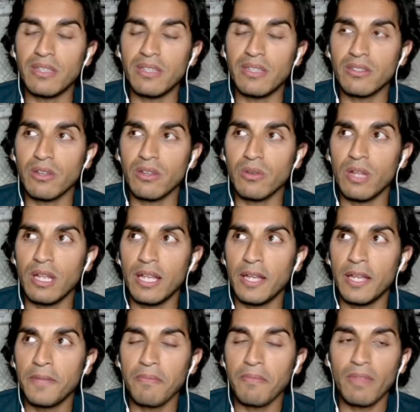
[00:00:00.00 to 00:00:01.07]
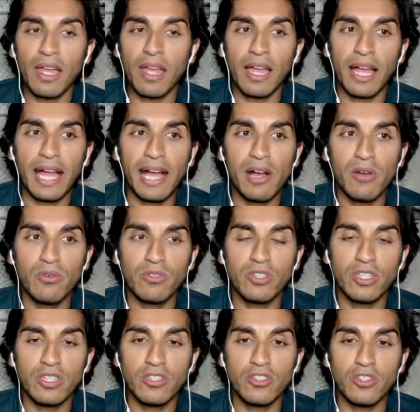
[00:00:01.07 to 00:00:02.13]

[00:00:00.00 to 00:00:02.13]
So, how did